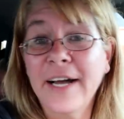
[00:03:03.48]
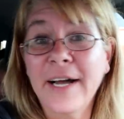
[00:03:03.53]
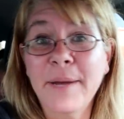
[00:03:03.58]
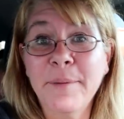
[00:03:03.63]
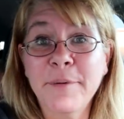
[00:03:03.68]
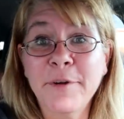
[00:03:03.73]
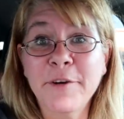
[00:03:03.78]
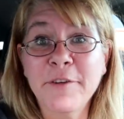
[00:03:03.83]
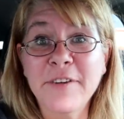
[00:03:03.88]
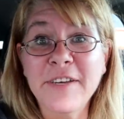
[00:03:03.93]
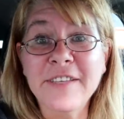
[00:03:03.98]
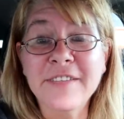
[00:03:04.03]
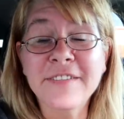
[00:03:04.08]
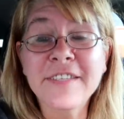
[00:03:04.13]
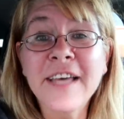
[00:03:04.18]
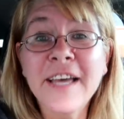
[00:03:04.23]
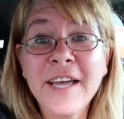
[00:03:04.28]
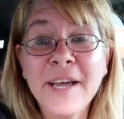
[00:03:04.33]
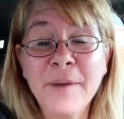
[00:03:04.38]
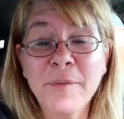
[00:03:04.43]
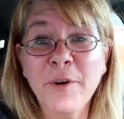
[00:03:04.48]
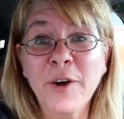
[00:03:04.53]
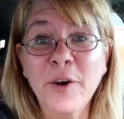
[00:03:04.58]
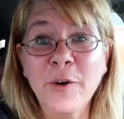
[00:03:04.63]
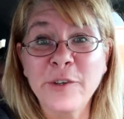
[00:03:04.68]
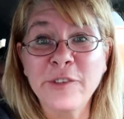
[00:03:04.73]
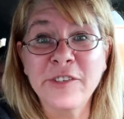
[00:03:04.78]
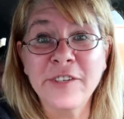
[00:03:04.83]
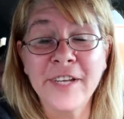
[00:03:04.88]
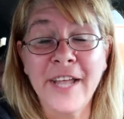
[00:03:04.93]
I'm nervous, and we're
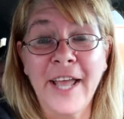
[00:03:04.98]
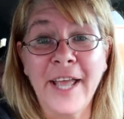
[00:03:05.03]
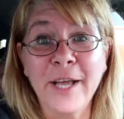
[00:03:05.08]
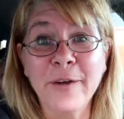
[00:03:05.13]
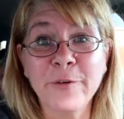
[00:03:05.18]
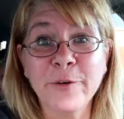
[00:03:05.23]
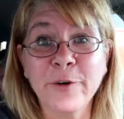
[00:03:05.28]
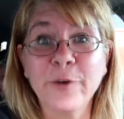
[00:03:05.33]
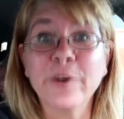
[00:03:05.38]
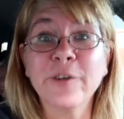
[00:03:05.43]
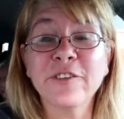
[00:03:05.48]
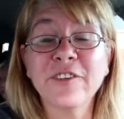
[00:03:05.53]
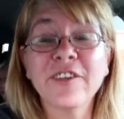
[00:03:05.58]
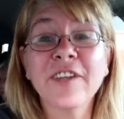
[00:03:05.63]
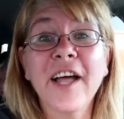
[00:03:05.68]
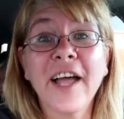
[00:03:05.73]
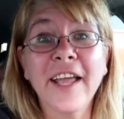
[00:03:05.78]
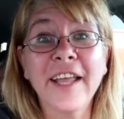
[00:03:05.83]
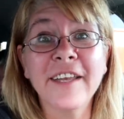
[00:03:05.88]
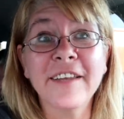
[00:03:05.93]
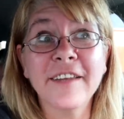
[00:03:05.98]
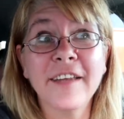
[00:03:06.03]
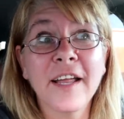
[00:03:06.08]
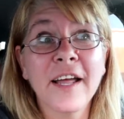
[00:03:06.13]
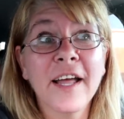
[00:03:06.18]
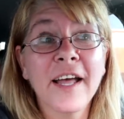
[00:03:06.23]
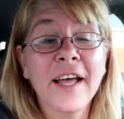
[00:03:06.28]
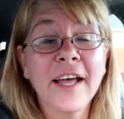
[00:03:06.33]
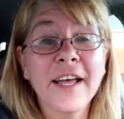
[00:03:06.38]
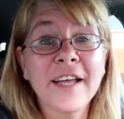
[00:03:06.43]
going tonight. We're going tonight
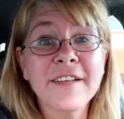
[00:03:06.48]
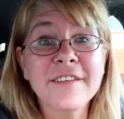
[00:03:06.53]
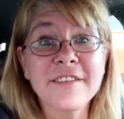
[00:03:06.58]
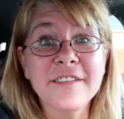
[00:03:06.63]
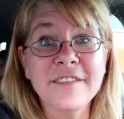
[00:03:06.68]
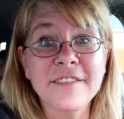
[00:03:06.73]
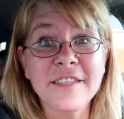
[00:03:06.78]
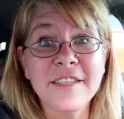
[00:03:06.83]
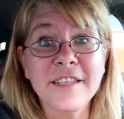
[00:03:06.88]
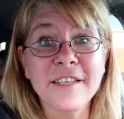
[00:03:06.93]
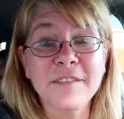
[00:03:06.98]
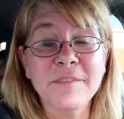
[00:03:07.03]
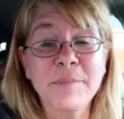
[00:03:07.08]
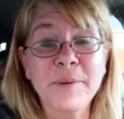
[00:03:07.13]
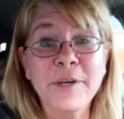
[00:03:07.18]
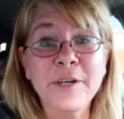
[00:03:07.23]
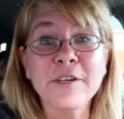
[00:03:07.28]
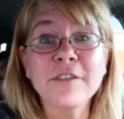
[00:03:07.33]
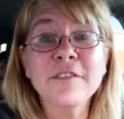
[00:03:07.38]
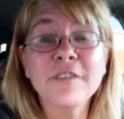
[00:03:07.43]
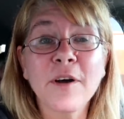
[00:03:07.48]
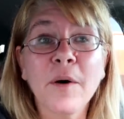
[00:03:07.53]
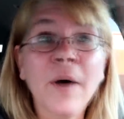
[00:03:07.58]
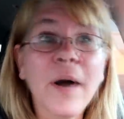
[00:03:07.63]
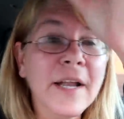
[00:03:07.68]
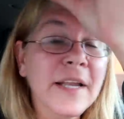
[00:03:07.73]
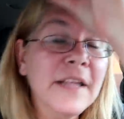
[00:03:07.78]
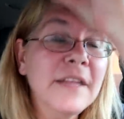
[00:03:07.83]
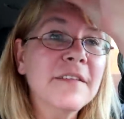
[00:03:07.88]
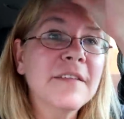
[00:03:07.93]
to see this bird. So
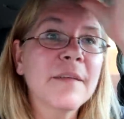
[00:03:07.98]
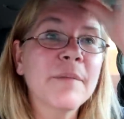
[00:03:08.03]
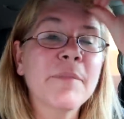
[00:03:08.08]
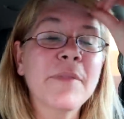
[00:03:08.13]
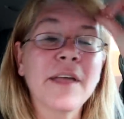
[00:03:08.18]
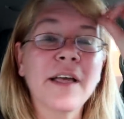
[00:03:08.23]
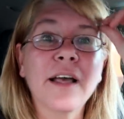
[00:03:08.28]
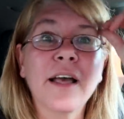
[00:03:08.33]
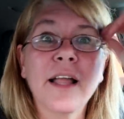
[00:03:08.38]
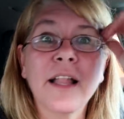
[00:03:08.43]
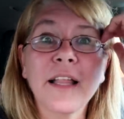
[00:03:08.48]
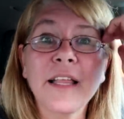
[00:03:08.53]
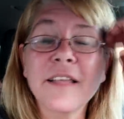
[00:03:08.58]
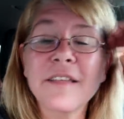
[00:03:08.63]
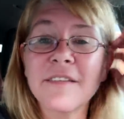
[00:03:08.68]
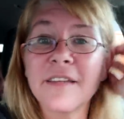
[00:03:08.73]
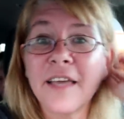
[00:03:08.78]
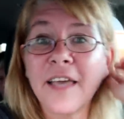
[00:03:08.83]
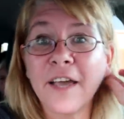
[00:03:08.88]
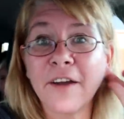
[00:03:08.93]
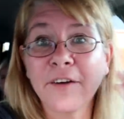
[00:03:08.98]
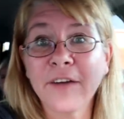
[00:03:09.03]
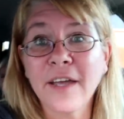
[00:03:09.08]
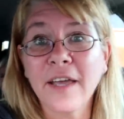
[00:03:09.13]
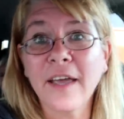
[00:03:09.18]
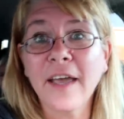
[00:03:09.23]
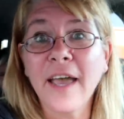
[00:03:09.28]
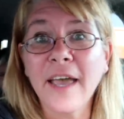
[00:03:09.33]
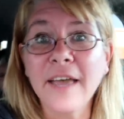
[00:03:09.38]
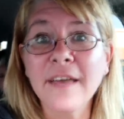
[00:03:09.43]
I need something, at least a
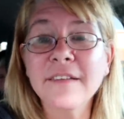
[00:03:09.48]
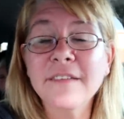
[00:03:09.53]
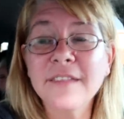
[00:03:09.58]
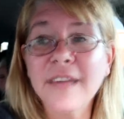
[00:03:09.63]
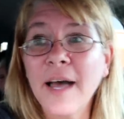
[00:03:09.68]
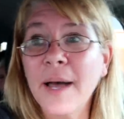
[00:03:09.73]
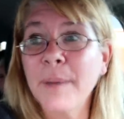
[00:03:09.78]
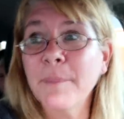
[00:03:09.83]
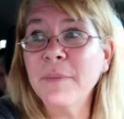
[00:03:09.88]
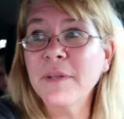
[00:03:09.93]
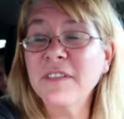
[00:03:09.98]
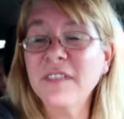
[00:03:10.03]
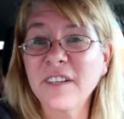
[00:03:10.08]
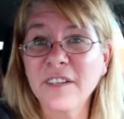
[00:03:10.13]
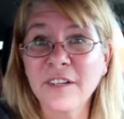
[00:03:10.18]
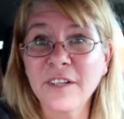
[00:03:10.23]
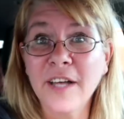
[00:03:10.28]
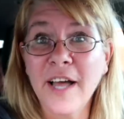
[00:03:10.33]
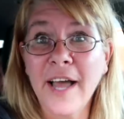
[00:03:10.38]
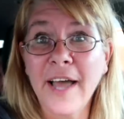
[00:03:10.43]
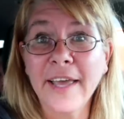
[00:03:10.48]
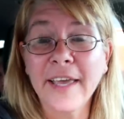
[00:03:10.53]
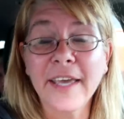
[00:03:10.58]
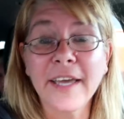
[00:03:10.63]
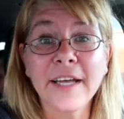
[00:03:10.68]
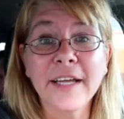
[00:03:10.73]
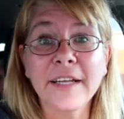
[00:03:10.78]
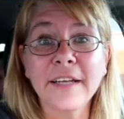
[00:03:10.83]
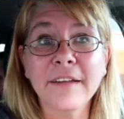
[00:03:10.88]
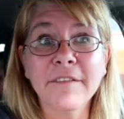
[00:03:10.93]
carrying case, um, until I
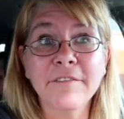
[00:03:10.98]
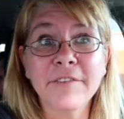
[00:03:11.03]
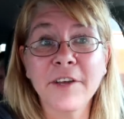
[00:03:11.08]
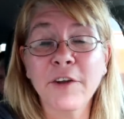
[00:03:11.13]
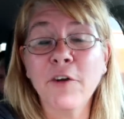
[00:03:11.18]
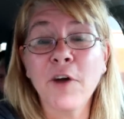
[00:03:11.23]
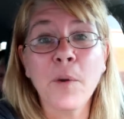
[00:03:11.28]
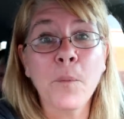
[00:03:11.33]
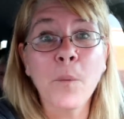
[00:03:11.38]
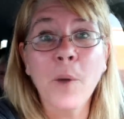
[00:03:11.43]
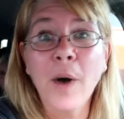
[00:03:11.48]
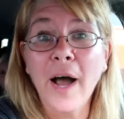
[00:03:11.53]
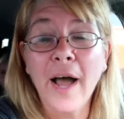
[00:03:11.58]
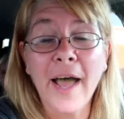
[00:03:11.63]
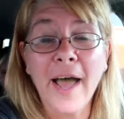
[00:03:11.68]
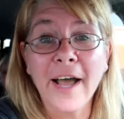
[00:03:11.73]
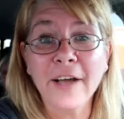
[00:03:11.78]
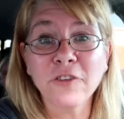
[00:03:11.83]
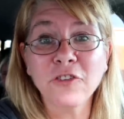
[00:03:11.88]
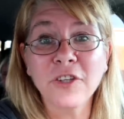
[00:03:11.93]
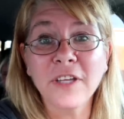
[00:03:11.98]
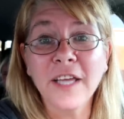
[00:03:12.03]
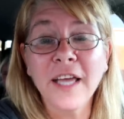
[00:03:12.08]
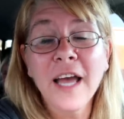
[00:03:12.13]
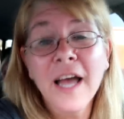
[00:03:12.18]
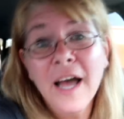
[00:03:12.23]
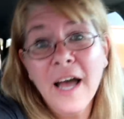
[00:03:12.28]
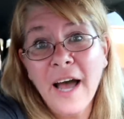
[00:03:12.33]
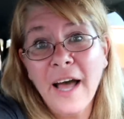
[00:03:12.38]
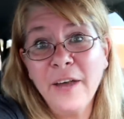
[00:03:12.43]
can figure out what I actually,
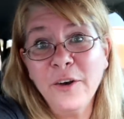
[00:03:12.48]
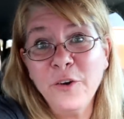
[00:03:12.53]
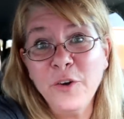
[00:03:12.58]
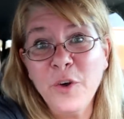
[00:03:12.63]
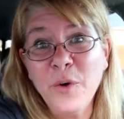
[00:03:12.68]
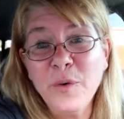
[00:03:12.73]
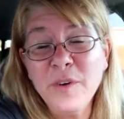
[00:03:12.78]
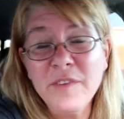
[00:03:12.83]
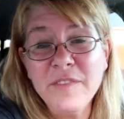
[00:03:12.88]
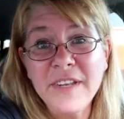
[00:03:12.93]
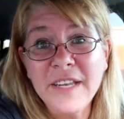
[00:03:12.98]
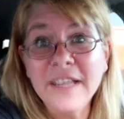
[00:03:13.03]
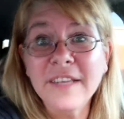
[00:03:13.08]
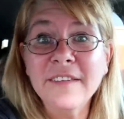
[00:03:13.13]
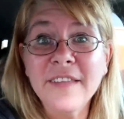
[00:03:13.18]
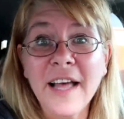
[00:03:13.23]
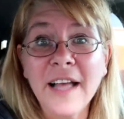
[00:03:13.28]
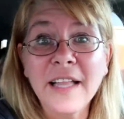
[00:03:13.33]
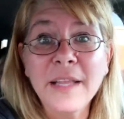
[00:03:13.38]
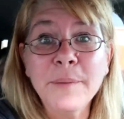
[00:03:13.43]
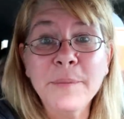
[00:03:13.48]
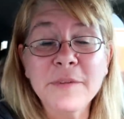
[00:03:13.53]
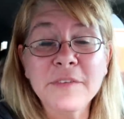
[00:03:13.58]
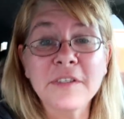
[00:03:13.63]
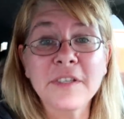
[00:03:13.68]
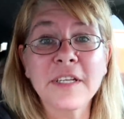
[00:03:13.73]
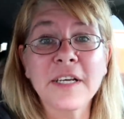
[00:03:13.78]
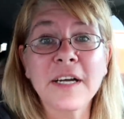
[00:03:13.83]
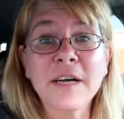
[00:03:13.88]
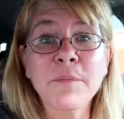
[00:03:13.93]
I don't know even exactly
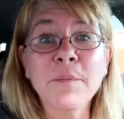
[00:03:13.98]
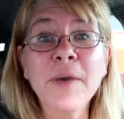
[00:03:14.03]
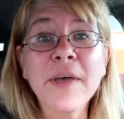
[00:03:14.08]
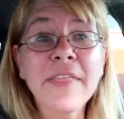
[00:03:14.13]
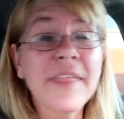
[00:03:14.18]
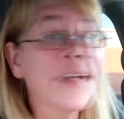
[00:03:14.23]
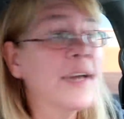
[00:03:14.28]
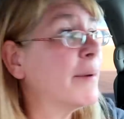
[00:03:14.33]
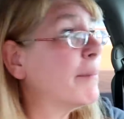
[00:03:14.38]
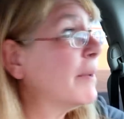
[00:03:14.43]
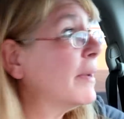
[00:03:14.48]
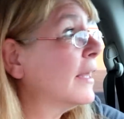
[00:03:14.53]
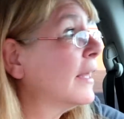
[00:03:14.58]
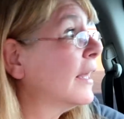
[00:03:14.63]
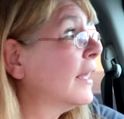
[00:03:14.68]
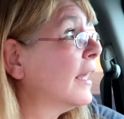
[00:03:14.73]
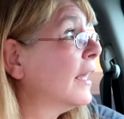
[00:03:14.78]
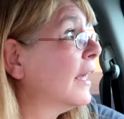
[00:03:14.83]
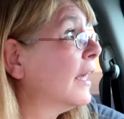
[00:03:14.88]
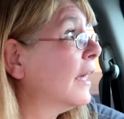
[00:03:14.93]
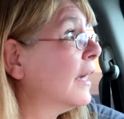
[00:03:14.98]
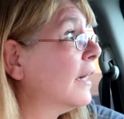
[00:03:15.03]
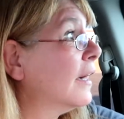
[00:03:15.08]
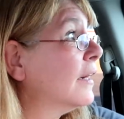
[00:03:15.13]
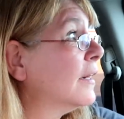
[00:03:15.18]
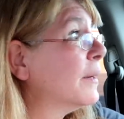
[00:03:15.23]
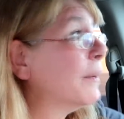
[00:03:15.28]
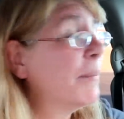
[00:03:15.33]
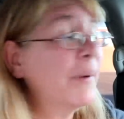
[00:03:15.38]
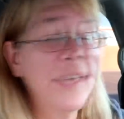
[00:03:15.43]
what's gonna come with him,
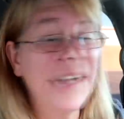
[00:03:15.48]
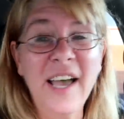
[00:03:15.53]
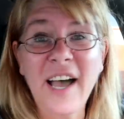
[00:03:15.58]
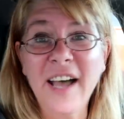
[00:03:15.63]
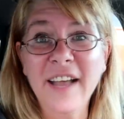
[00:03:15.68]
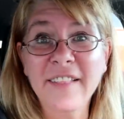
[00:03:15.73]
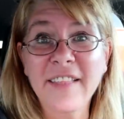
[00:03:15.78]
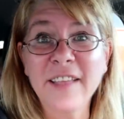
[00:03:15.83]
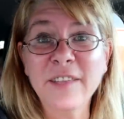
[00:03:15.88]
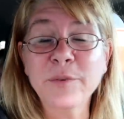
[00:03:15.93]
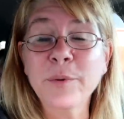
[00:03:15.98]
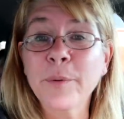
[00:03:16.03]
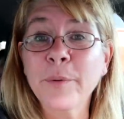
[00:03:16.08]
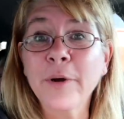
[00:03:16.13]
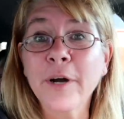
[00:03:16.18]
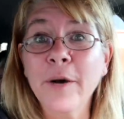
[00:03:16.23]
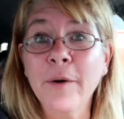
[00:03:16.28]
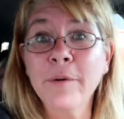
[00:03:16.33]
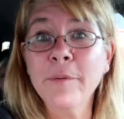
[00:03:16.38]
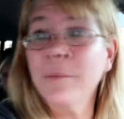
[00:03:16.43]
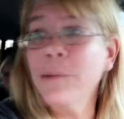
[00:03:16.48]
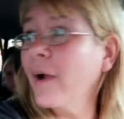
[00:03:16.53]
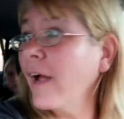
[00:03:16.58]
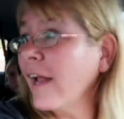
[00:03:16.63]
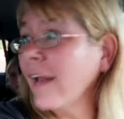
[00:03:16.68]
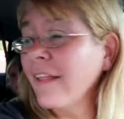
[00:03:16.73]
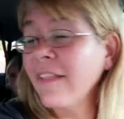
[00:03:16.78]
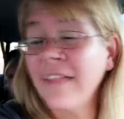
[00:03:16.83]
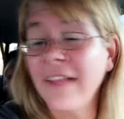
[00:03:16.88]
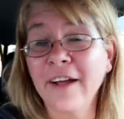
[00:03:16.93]
but yeah, that's where we're going. We're
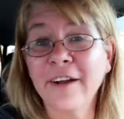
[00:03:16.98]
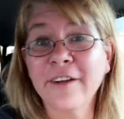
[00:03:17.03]
headed